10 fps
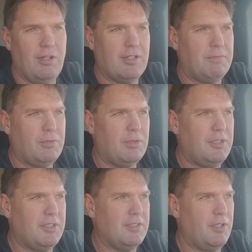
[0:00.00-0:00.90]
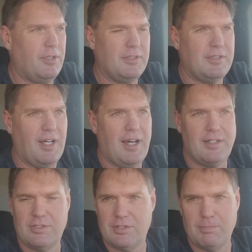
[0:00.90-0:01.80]
looking for or it's
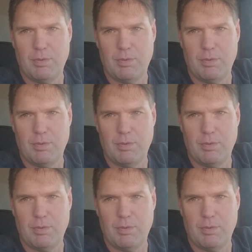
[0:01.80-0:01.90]
not. Just